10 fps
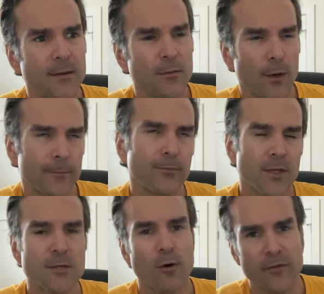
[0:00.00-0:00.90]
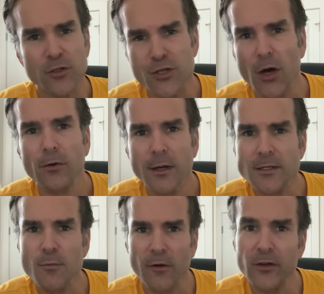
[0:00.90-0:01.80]
the Smallville show, not
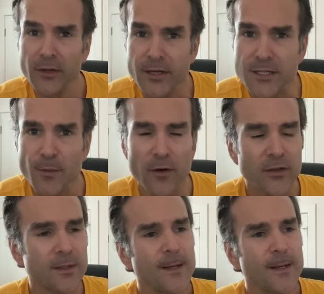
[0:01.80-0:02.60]
Smallville, it is Smallville.